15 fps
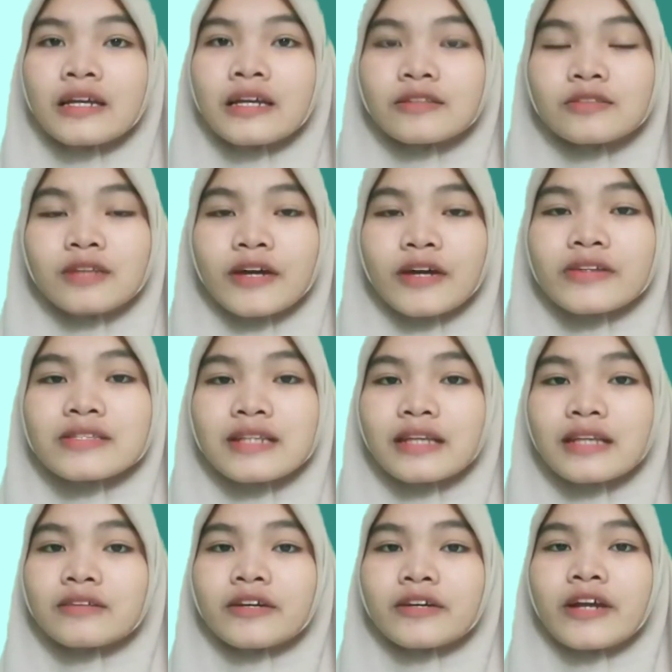
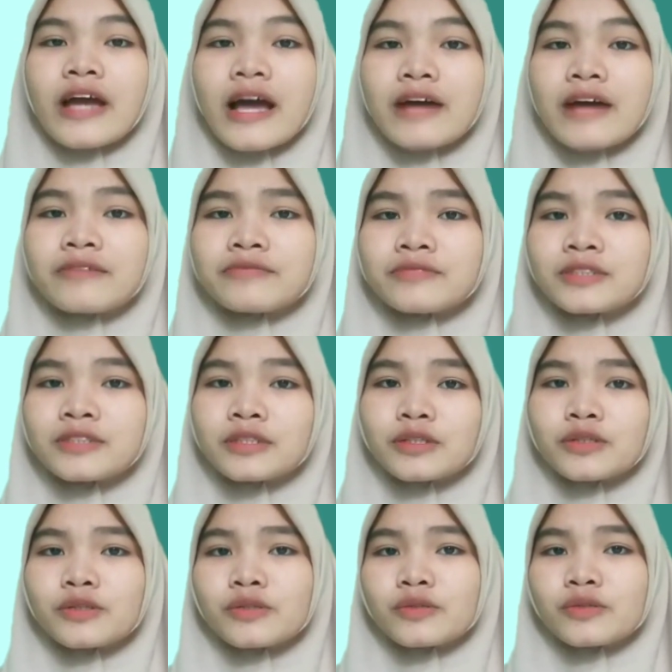translators have
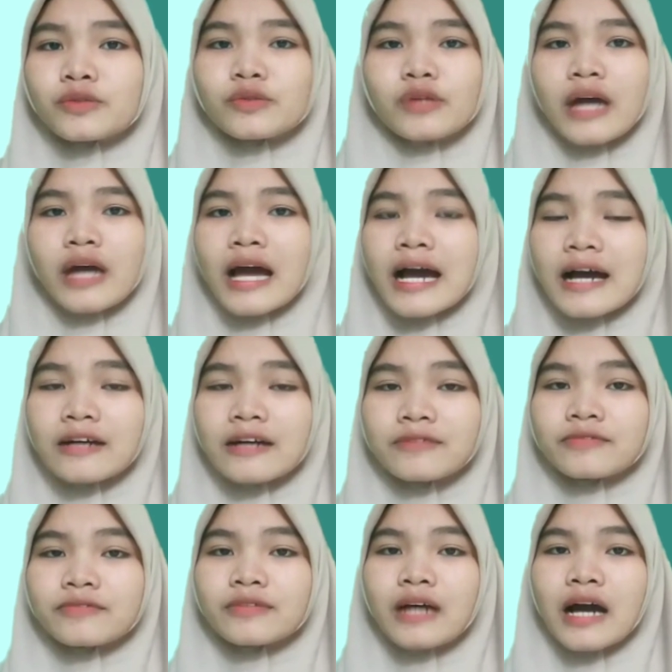to have
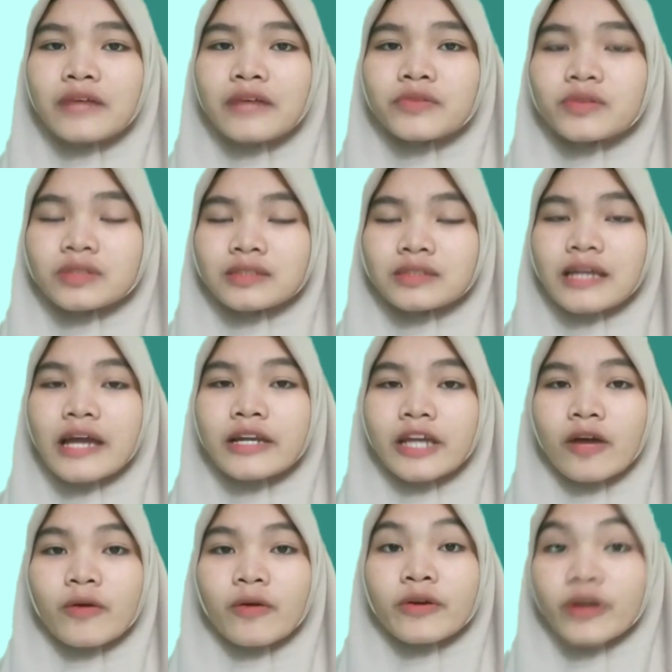understanding
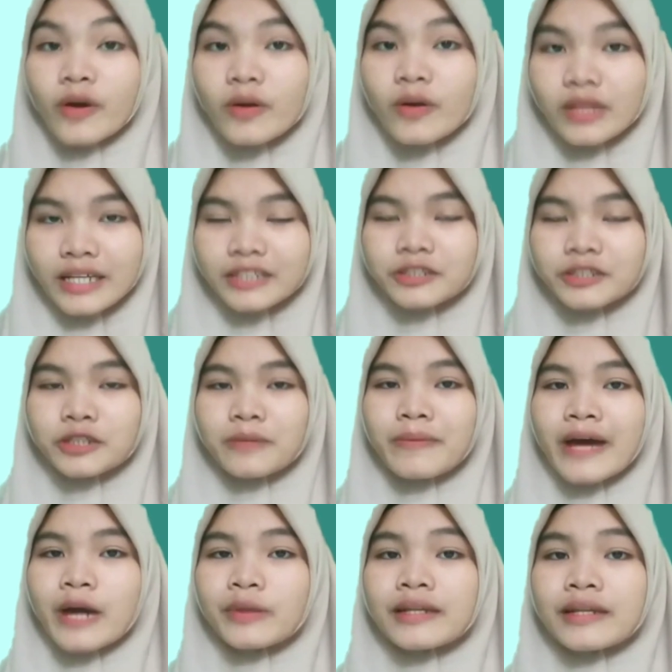or knowledge
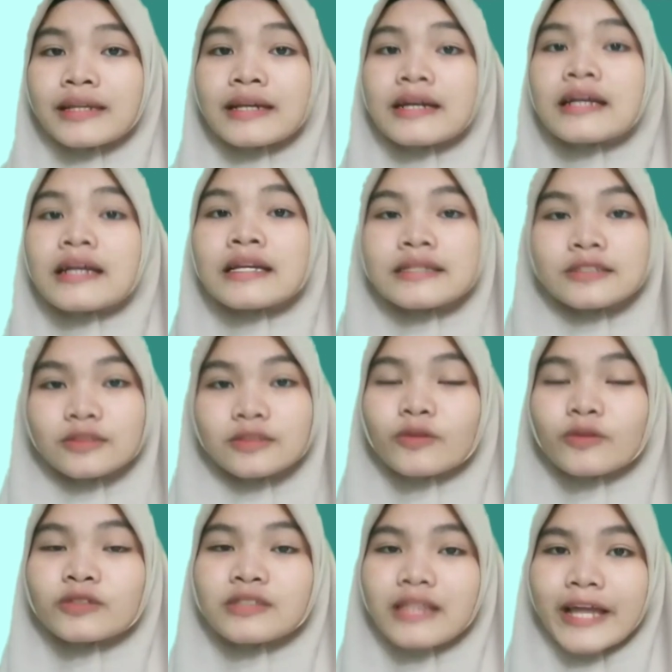about the
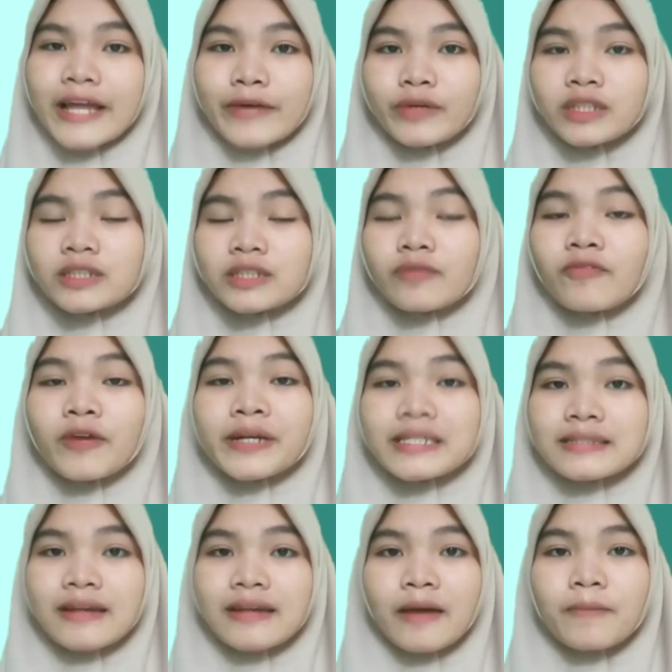source language. For
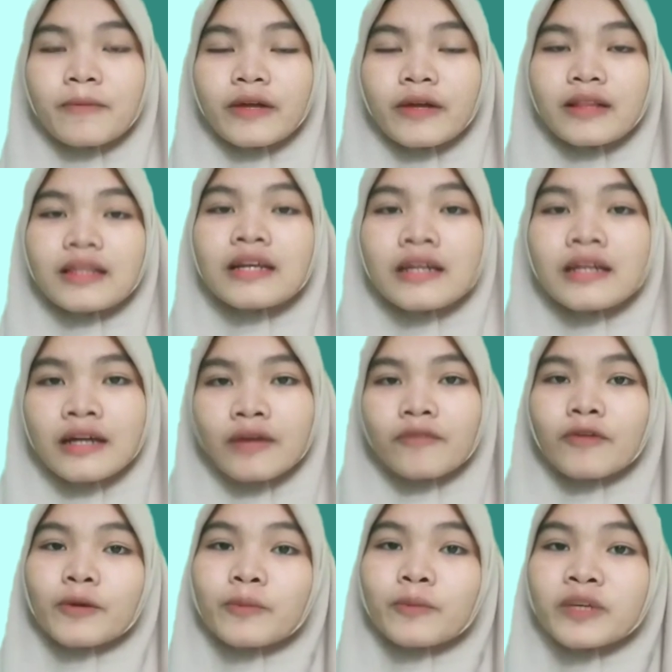example,
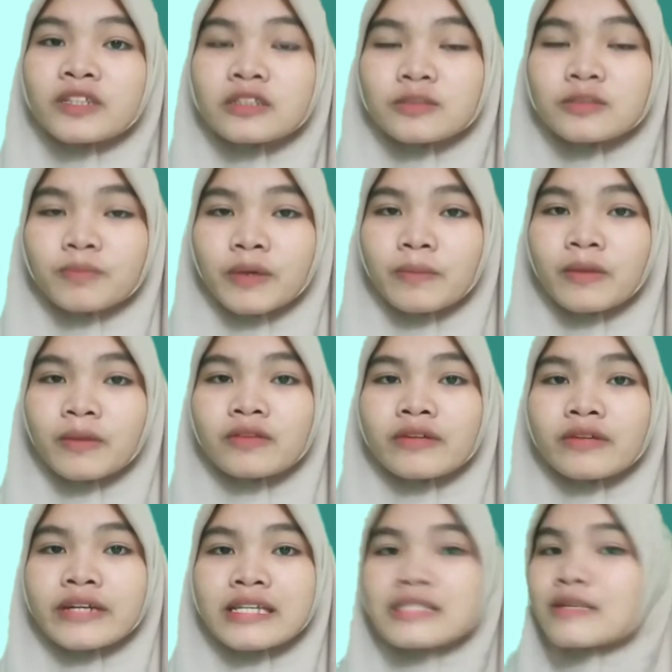for British people, there
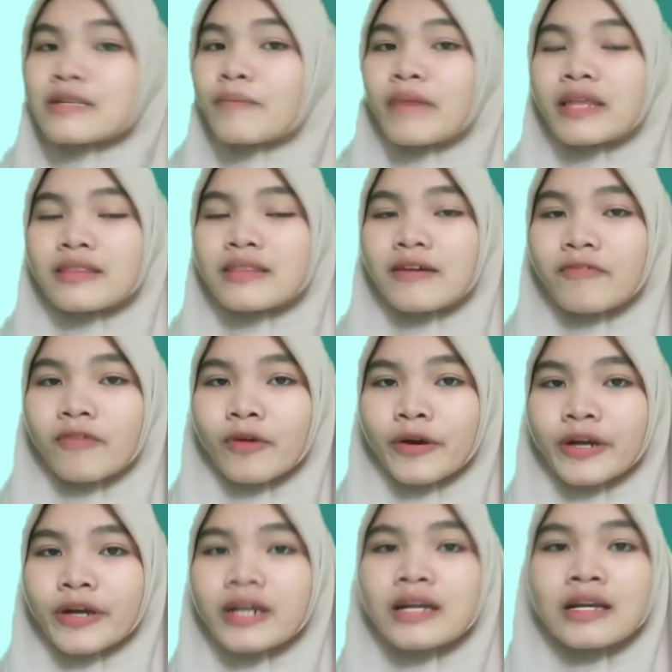is a metaphor
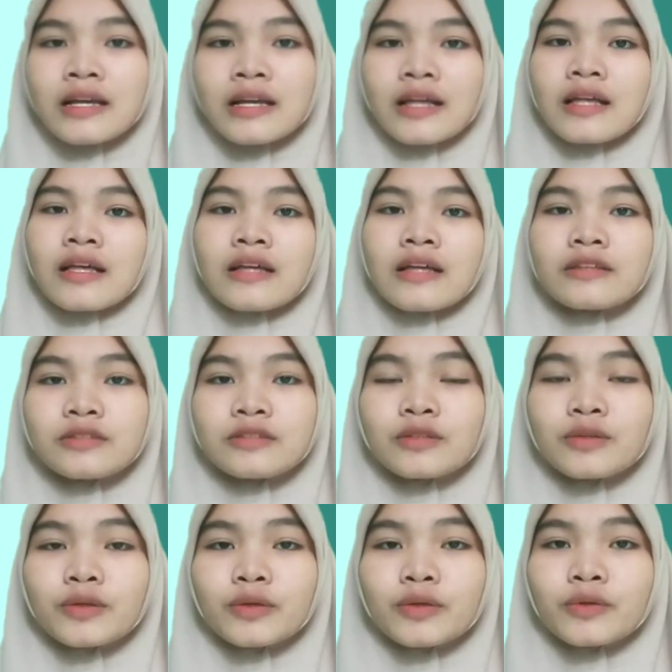
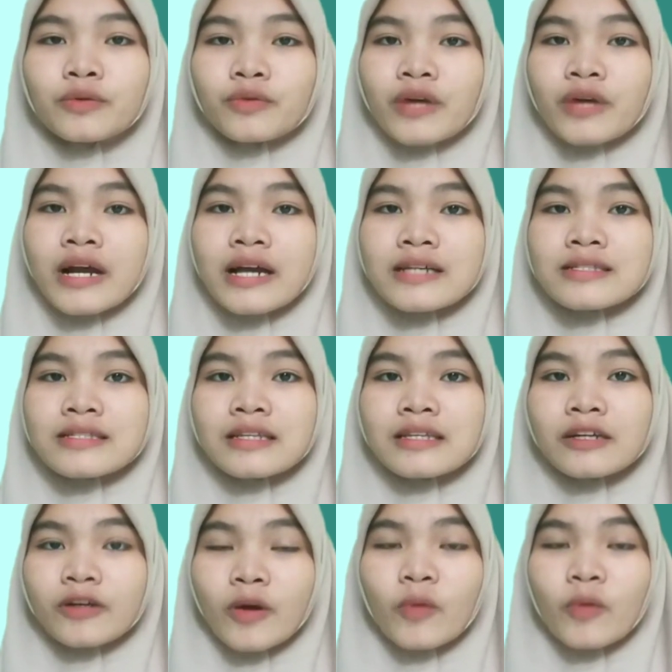2 grass
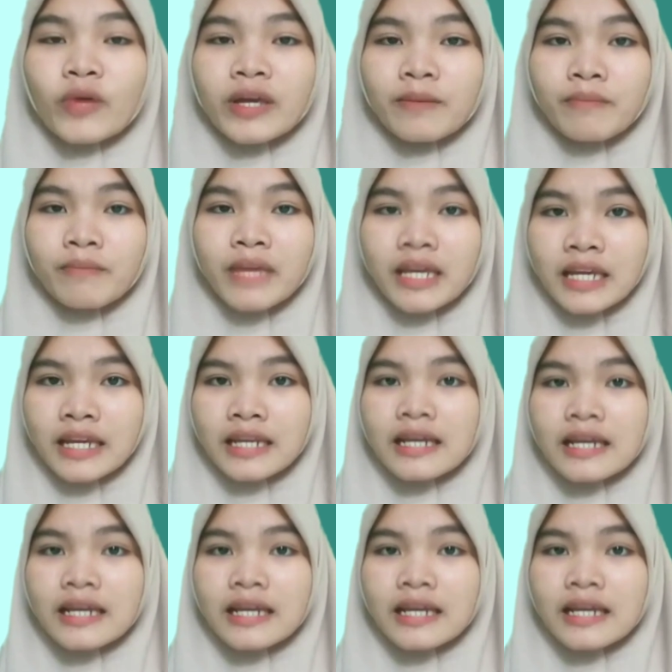growing minute.